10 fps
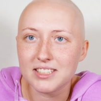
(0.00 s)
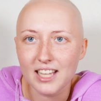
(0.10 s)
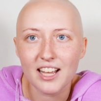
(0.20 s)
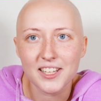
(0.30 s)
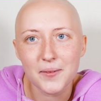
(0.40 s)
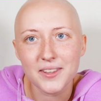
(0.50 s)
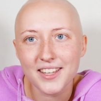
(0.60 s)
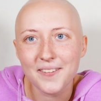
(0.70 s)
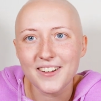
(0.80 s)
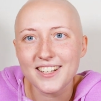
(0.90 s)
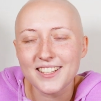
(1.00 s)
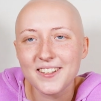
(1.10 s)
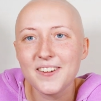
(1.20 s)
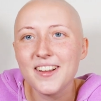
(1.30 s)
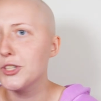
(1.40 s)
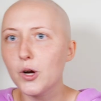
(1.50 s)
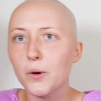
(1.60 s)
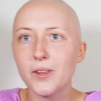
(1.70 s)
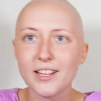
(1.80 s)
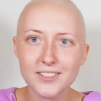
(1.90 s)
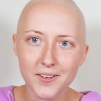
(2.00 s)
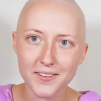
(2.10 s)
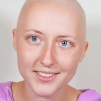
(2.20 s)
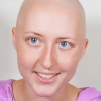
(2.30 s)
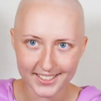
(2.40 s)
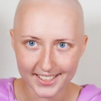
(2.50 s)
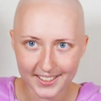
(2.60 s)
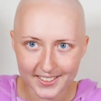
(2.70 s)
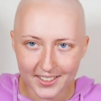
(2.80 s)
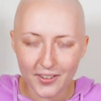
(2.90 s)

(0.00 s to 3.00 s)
exactly what they want to do. So that's all the details